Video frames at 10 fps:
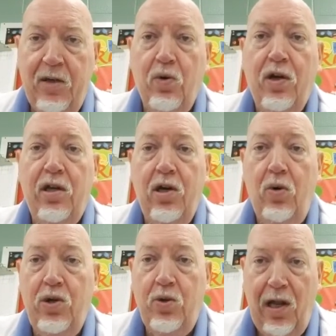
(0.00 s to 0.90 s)
We're going to
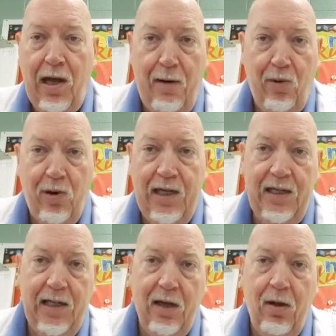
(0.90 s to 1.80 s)
go into a lot more
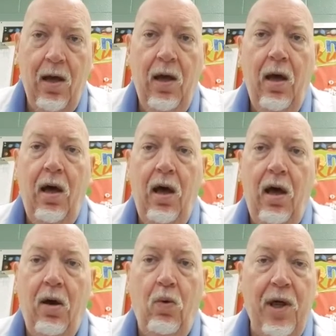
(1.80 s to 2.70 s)
detail
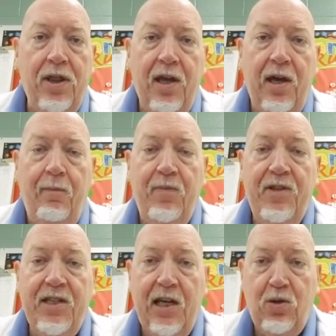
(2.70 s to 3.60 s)
uh, with um,
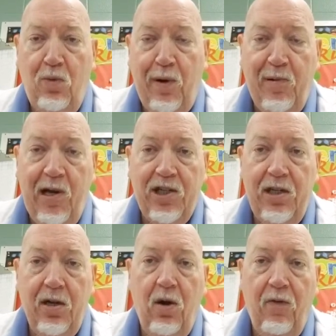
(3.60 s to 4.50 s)
sexual
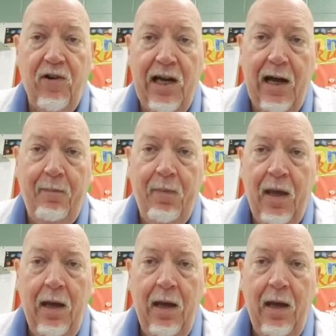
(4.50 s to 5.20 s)
reproduction over time.